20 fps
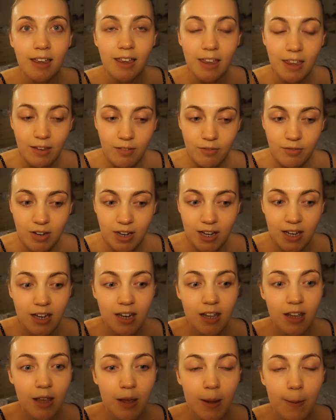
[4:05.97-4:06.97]

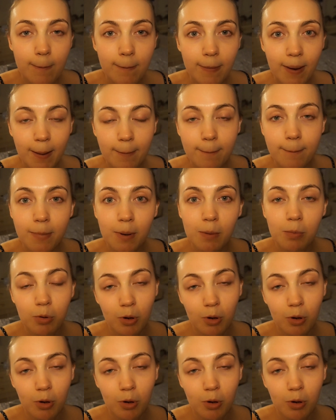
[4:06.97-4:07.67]
evening pamper